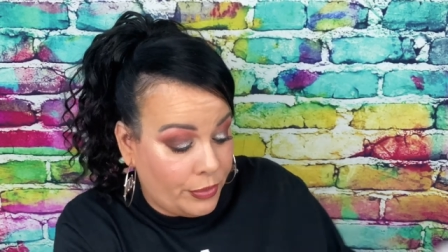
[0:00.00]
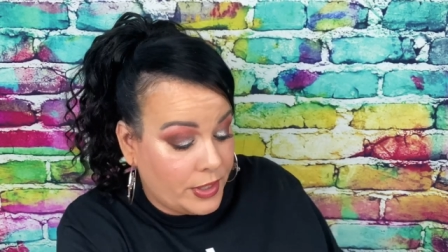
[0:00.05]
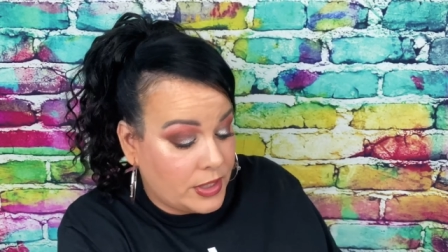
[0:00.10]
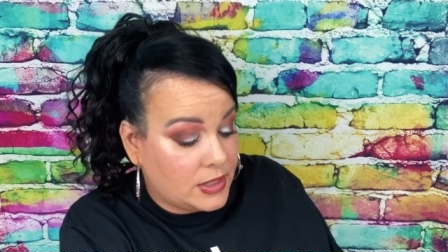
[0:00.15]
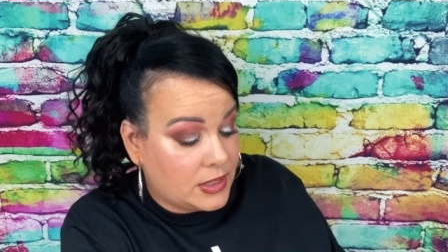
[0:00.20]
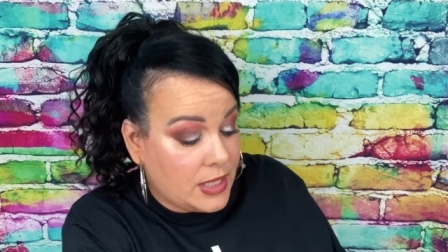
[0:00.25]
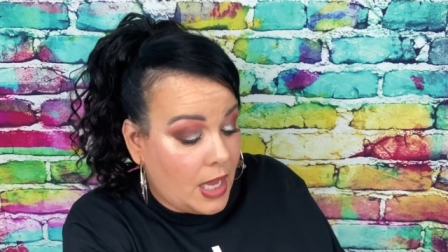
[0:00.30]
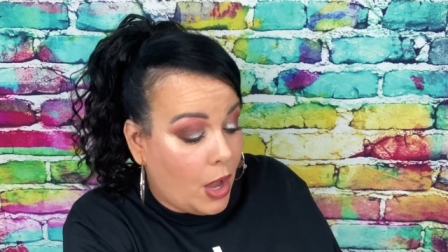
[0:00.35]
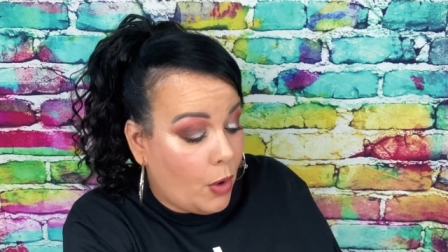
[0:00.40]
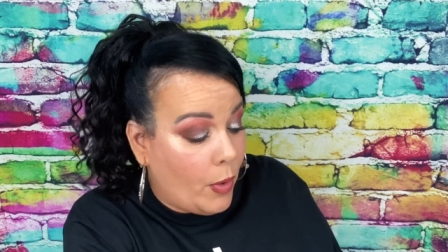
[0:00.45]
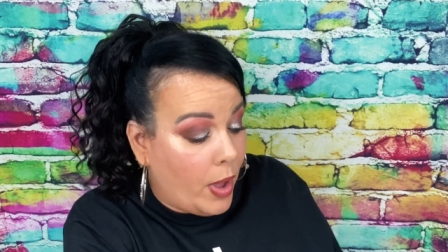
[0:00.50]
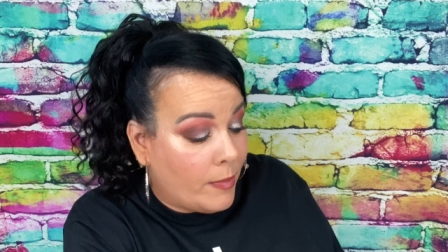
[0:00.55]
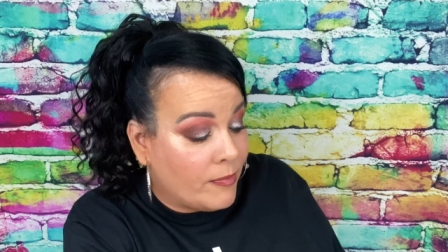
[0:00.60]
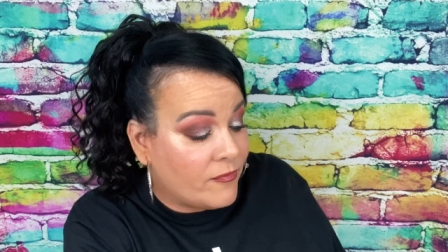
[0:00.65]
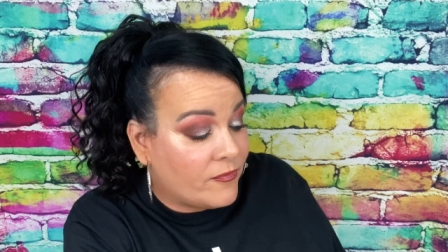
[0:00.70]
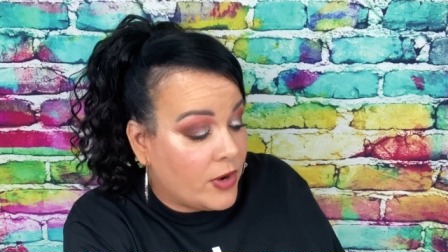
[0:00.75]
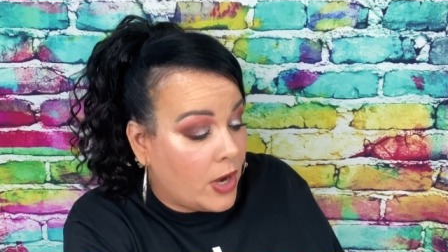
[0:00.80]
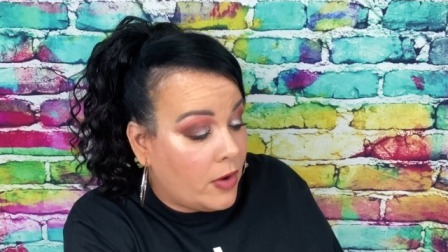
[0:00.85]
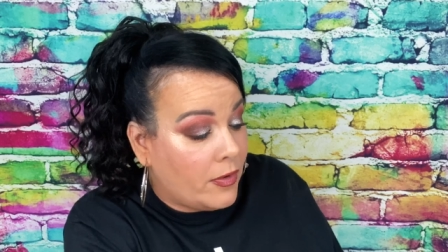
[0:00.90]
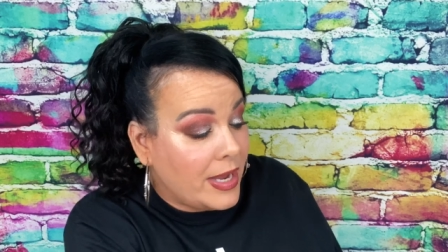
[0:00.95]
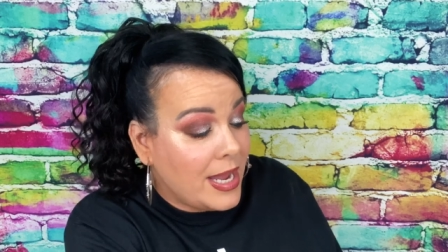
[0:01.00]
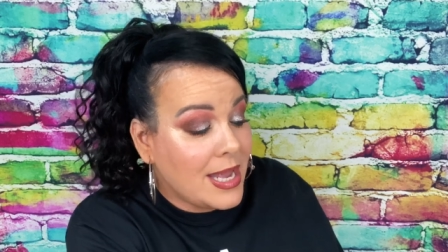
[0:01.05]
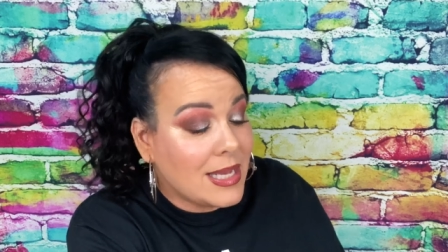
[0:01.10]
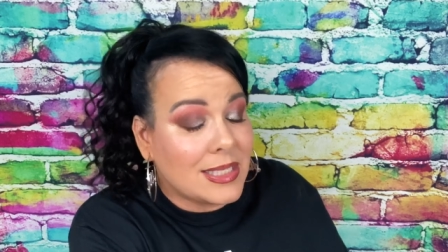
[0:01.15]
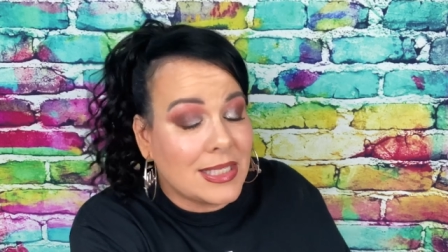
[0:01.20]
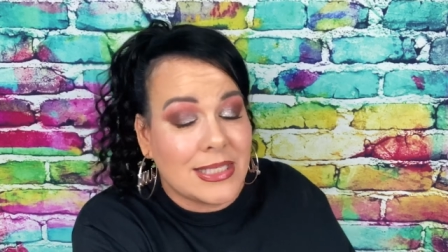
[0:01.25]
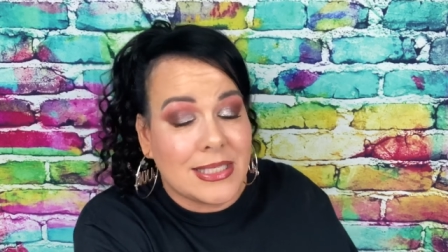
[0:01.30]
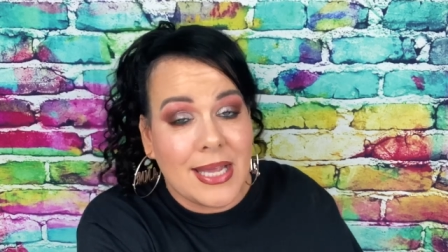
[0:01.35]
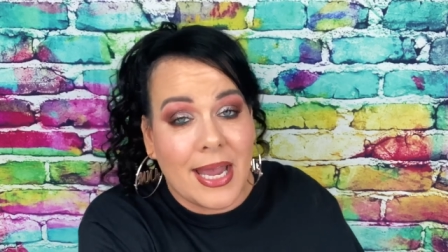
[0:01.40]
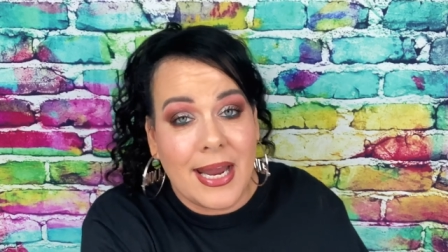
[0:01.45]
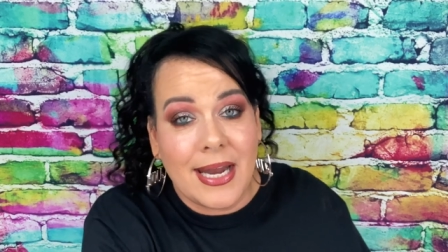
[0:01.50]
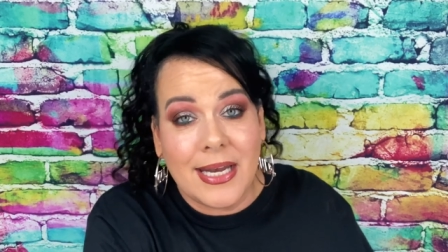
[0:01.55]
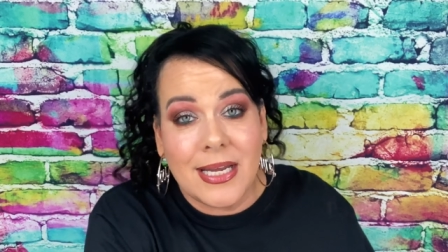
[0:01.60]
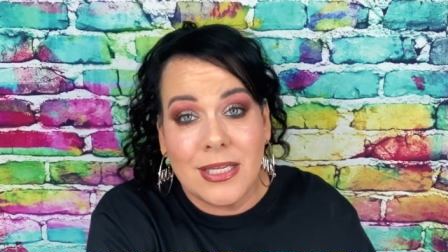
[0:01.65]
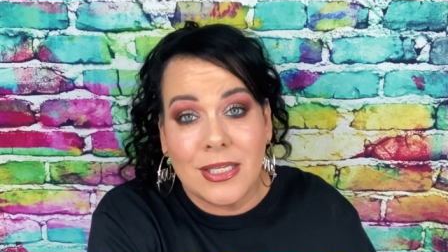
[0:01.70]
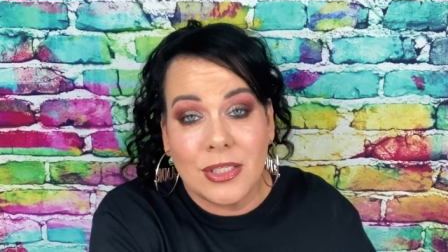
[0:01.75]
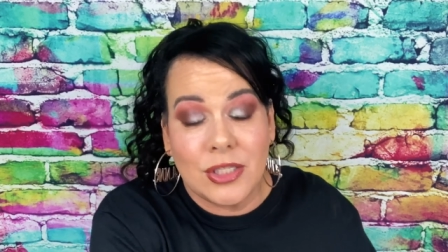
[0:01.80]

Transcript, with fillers: So I'm very excited.